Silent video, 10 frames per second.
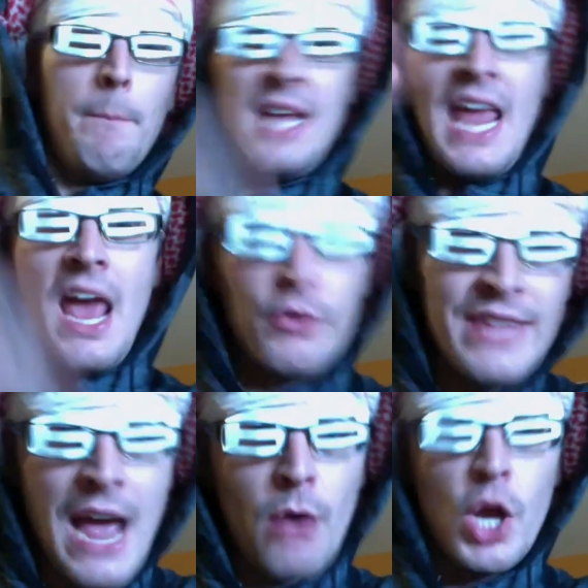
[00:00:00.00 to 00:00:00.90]
be
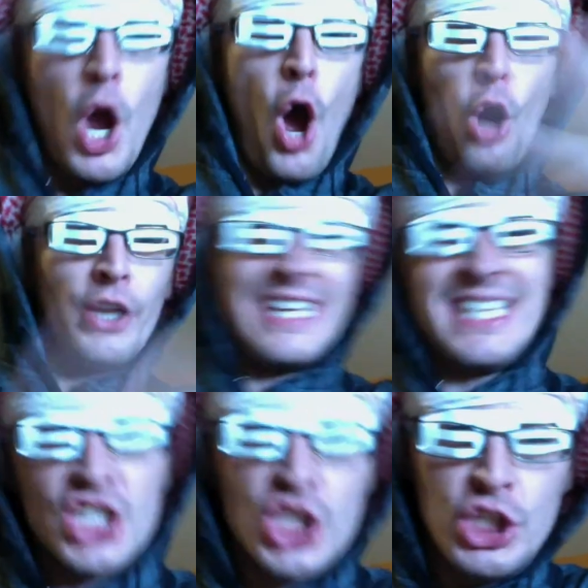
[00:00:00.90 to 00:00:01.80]
held out on
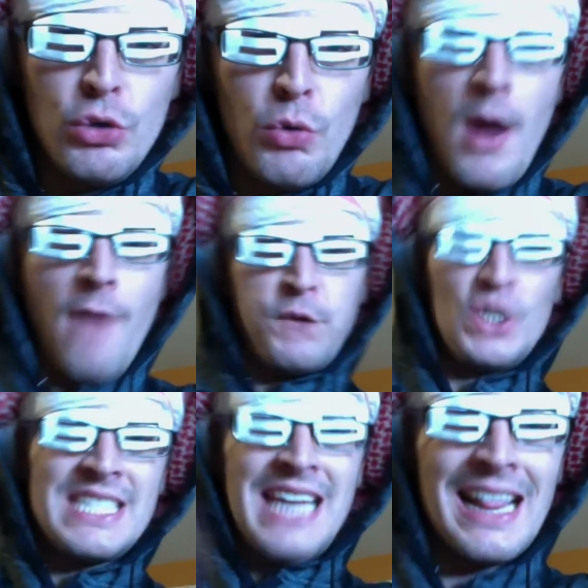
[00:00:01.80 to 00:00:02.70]
against you.
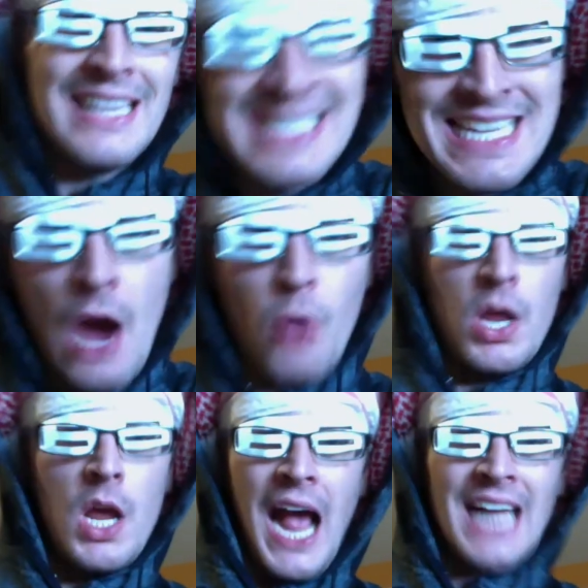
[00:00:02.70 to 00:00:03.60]
Freestyle and doubt.
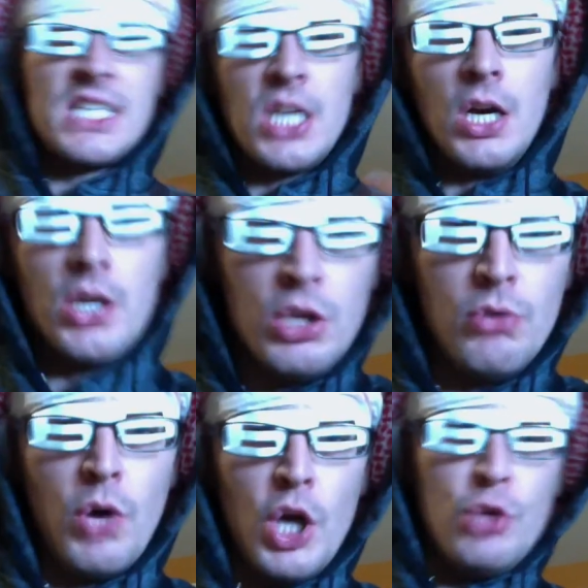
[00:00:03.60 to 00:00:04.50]
I tell
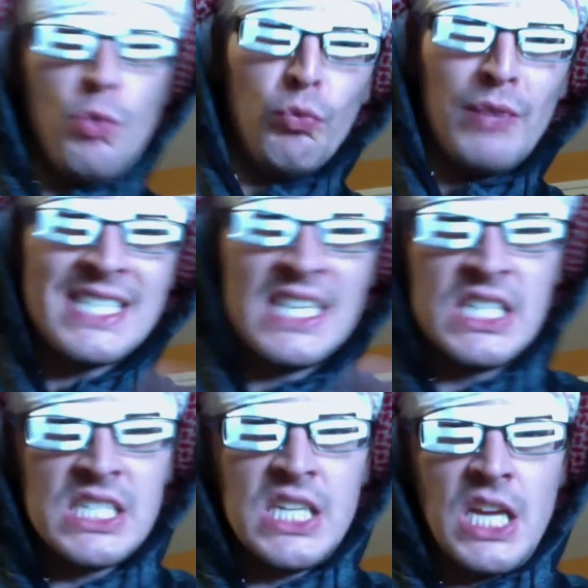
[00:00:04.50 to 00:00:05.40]
you, you in
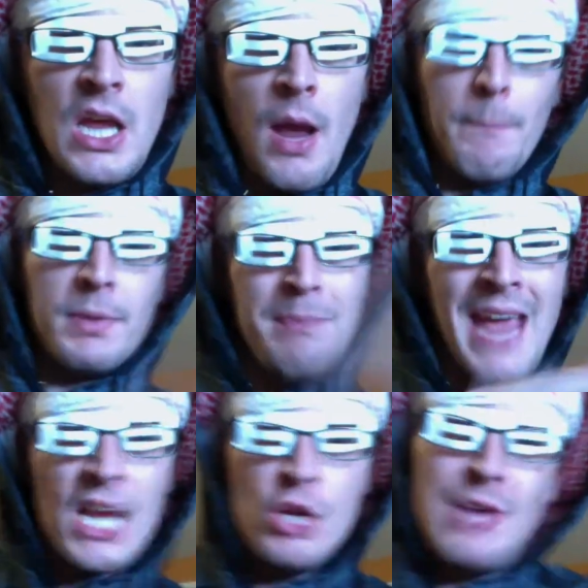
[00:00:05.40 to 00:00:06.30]
residency, but
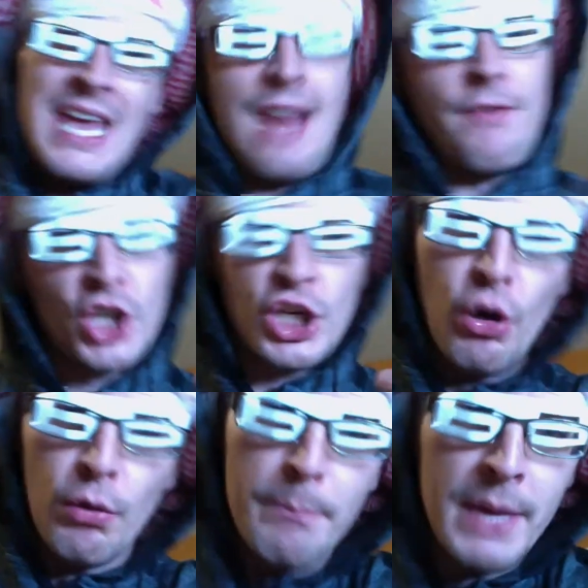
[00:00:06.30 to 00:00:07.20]
man, you can't ever
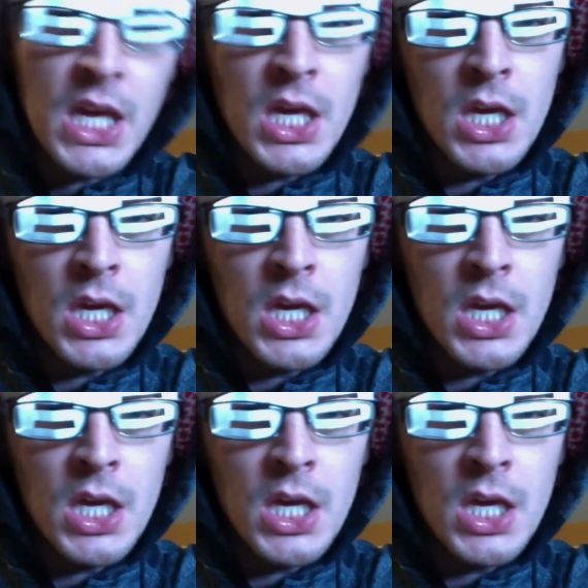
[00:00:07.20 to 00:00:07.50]
cure me.